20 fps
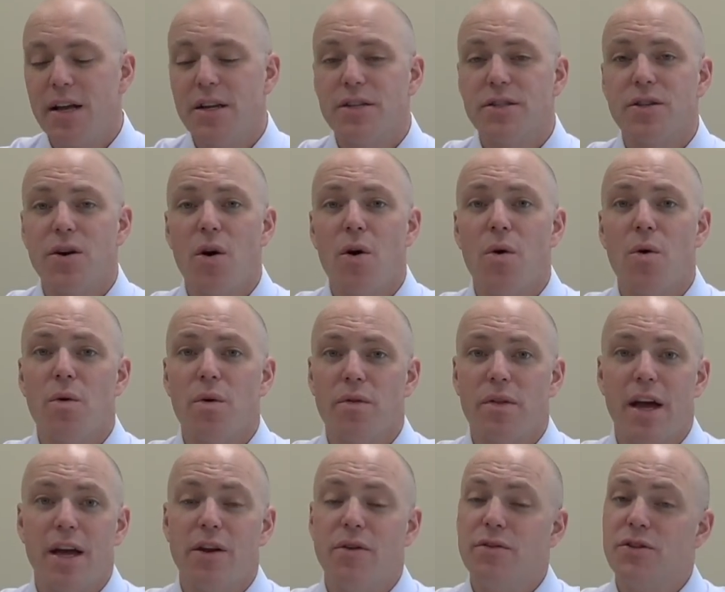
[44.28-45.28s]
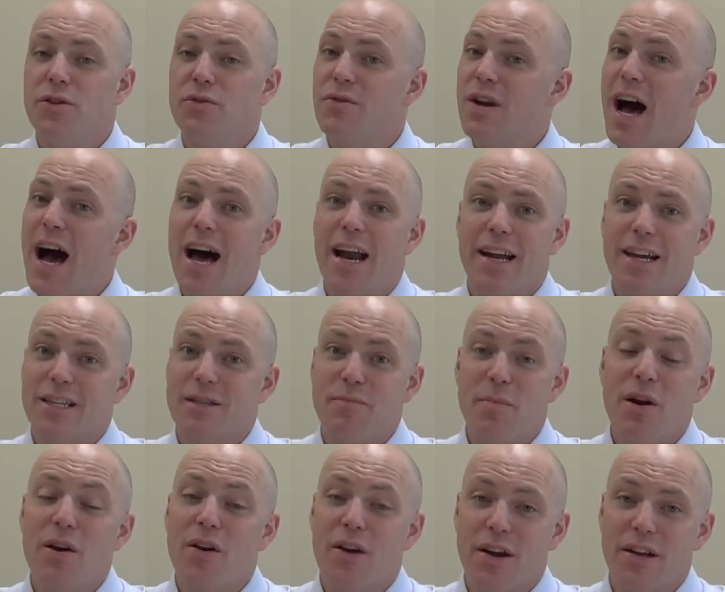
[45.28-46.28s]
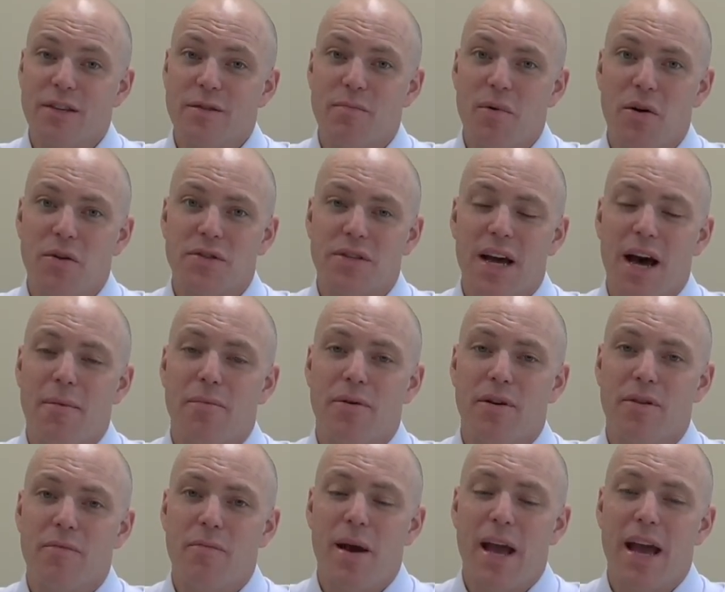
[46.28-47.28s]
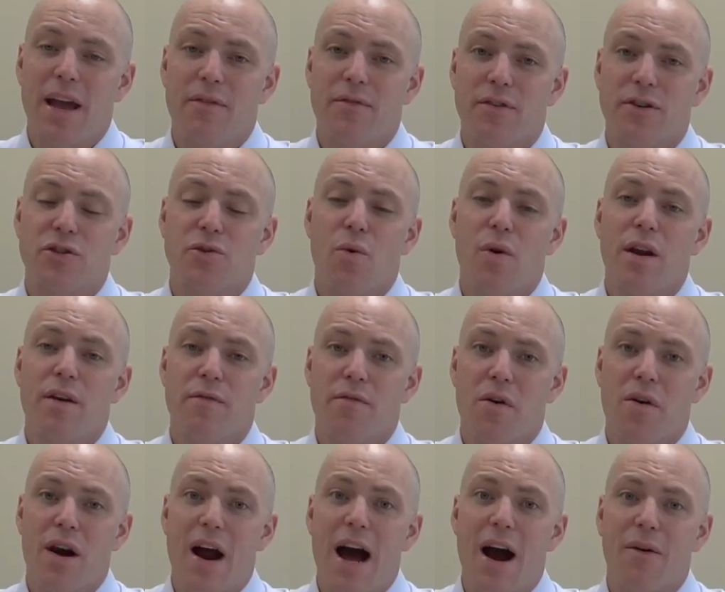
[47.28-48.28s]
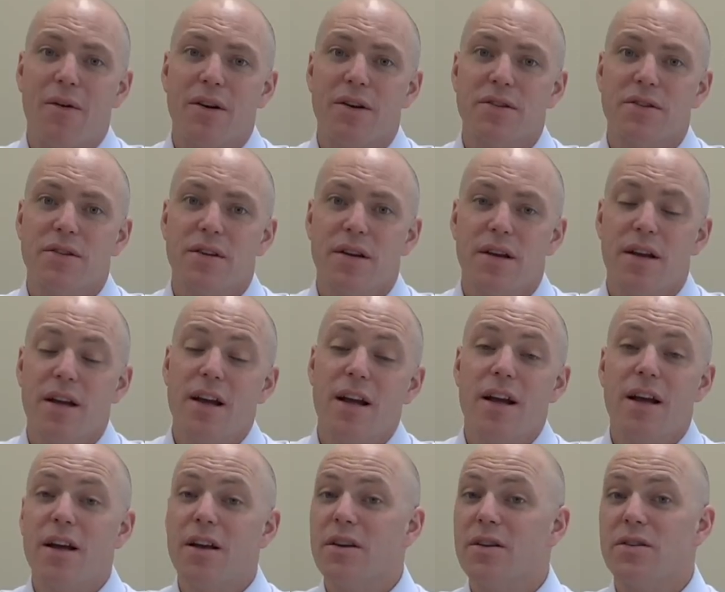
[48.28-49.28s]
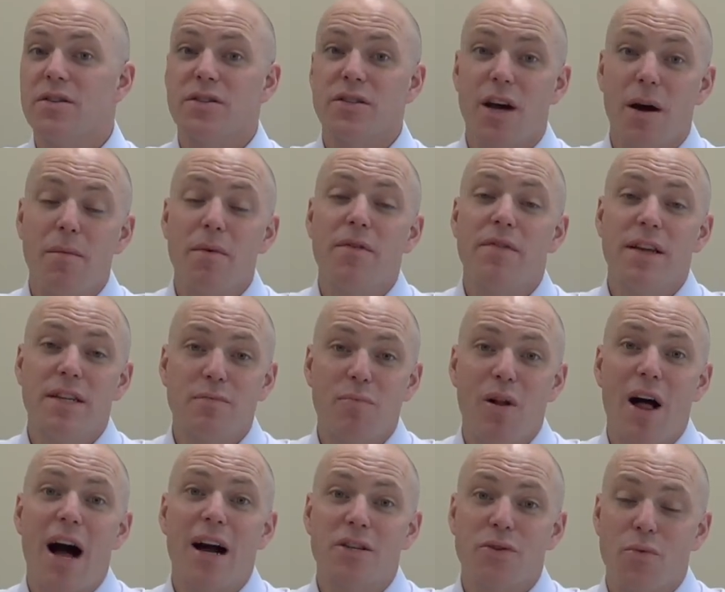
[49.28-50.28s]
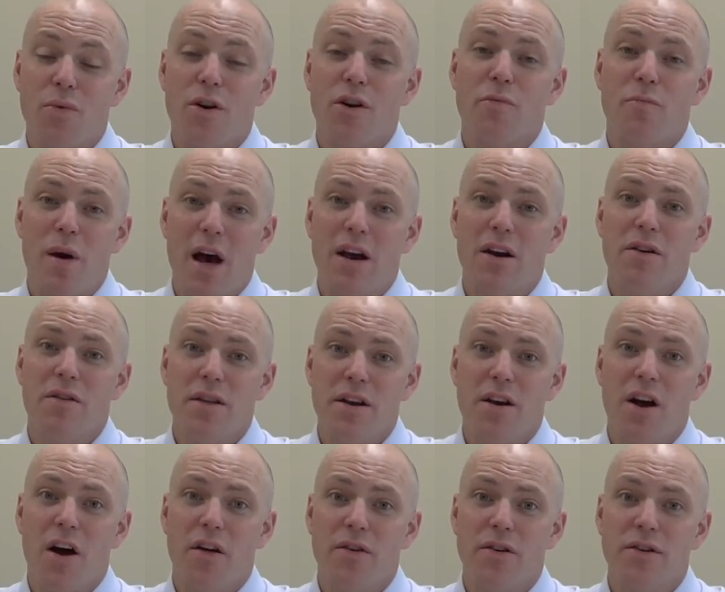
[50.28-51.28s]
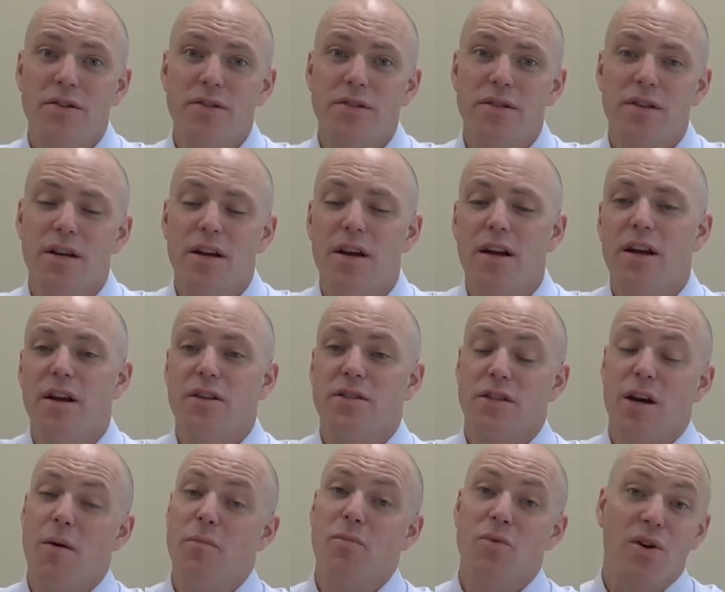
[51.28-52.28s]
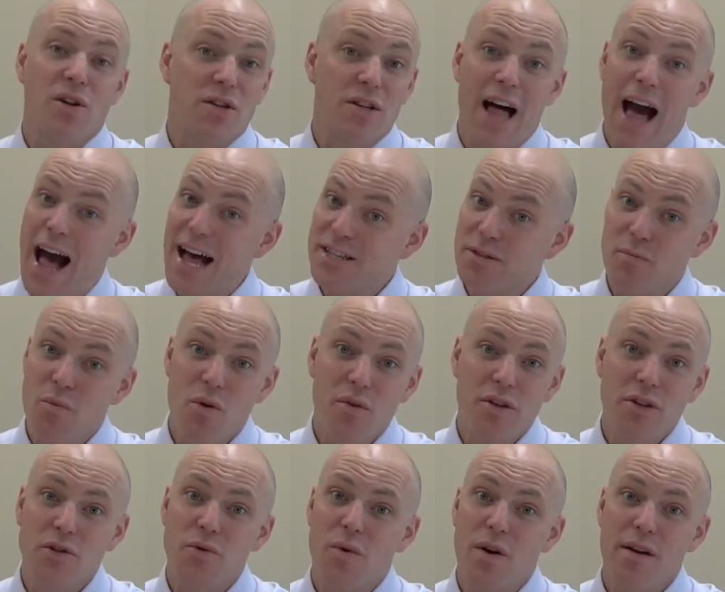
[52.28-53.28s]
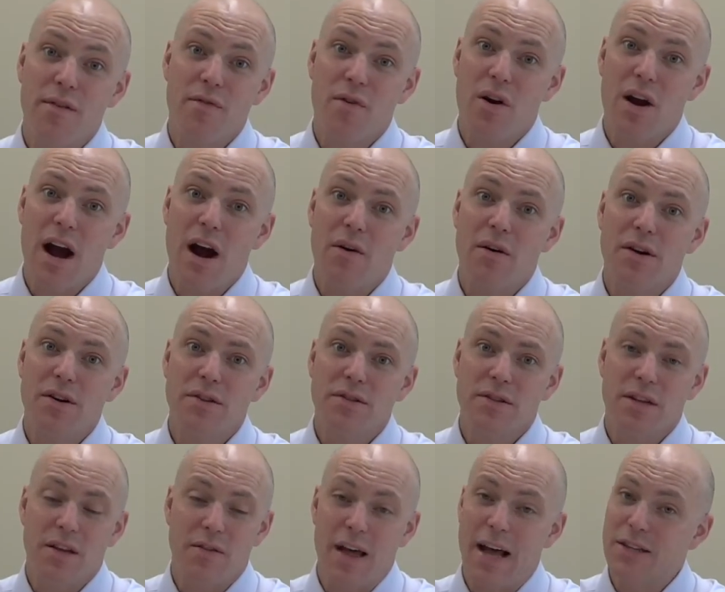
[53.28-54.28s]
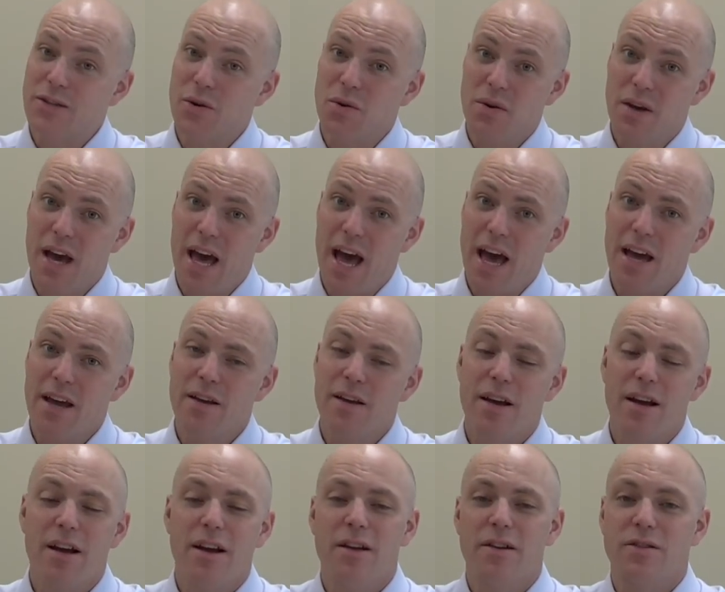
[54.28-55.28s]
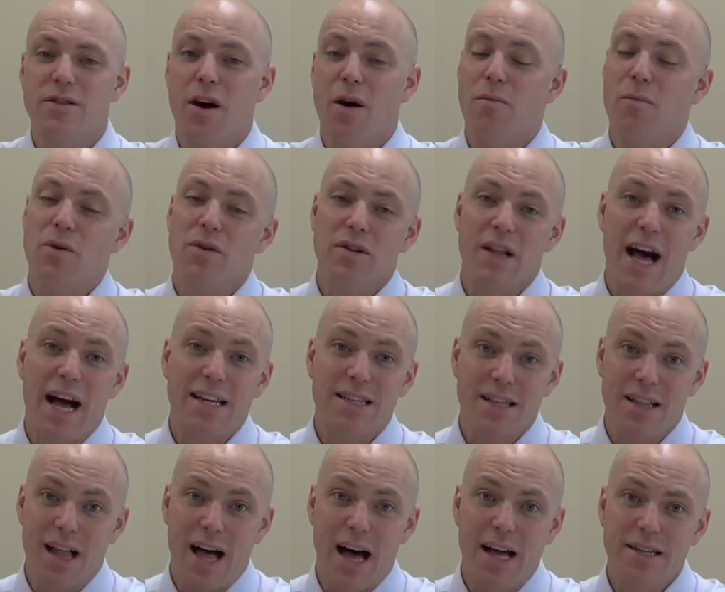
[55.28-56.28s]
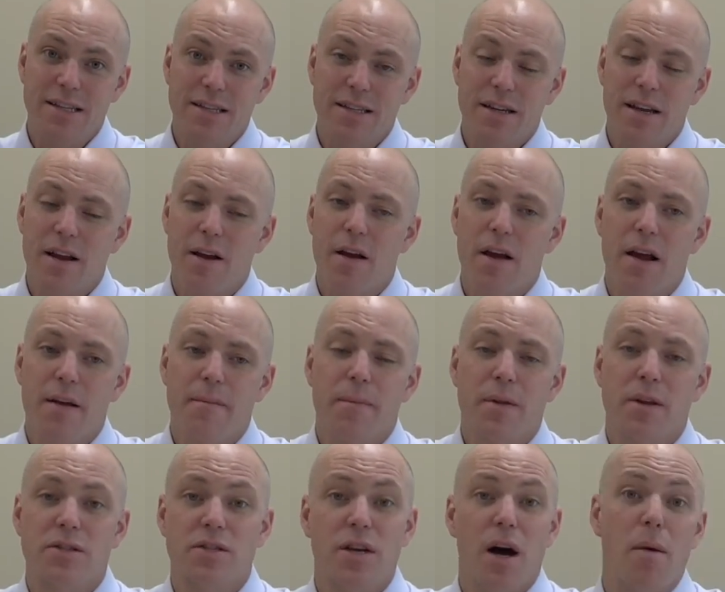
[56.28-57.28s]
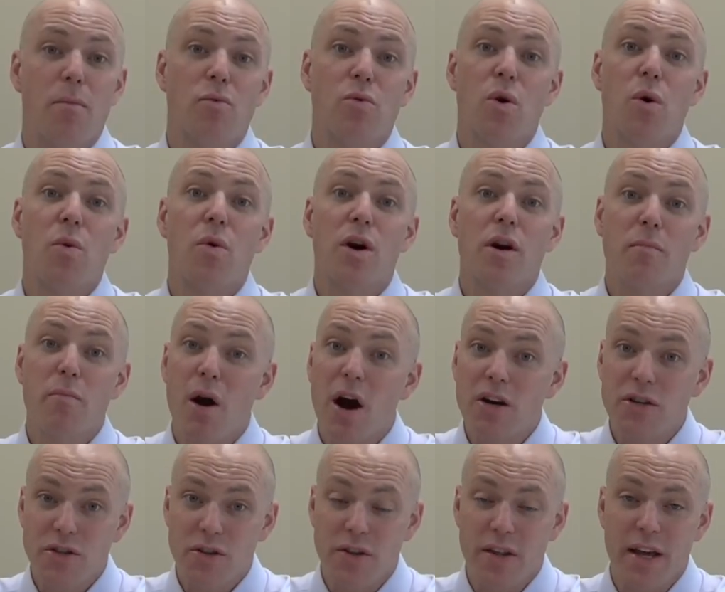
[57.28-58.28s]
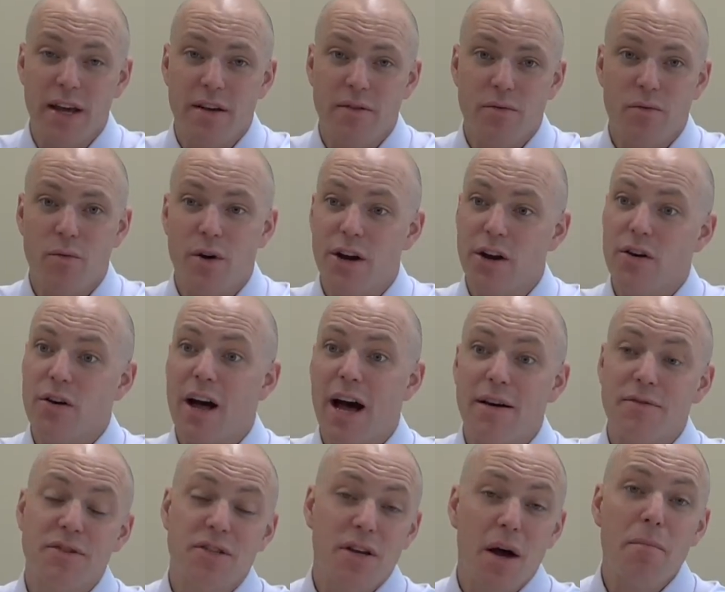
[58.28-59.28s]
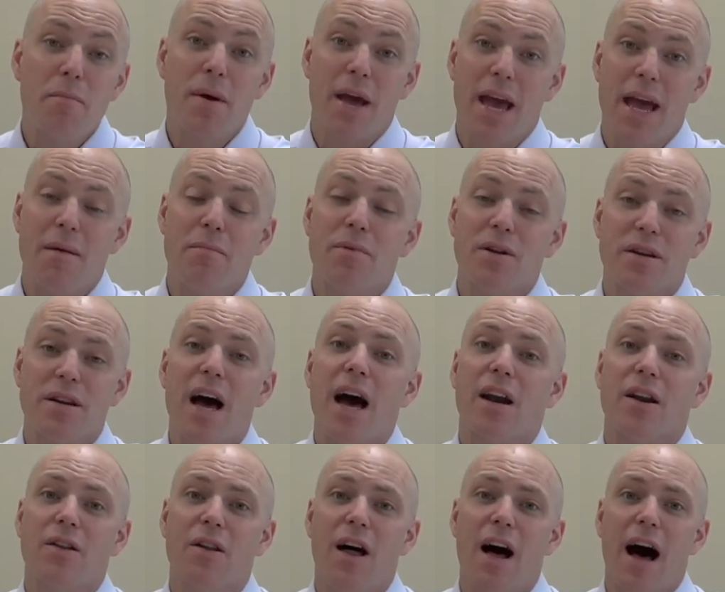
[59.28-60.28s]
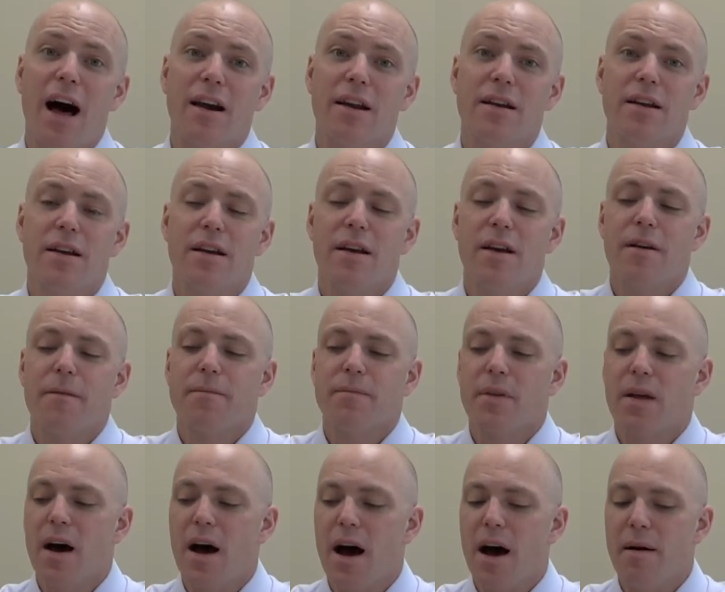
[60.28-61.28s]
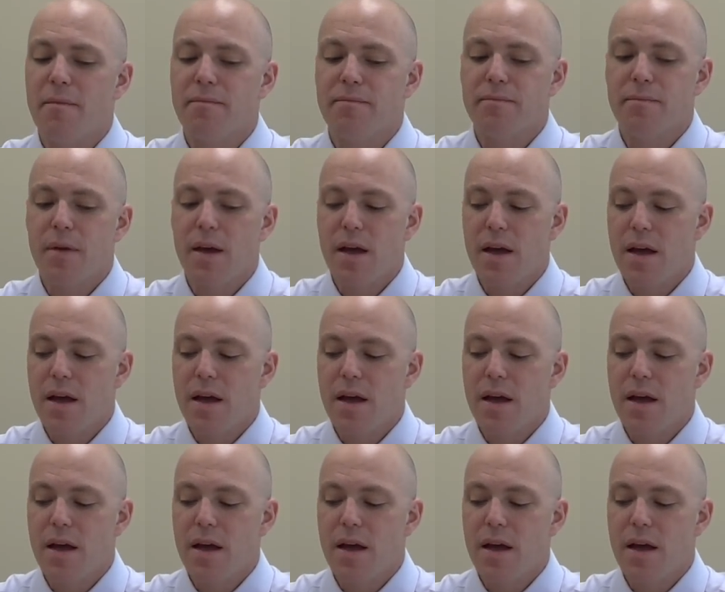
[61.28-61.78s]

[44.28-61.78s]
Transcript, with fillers: so that you do not experience postoperative pain for 24 hours. Some of these blocks work better than others. Some will last more than 24 hours, and that's okay. Some will last less. Some will work partially, where you'll have some pain but not a lot. Um,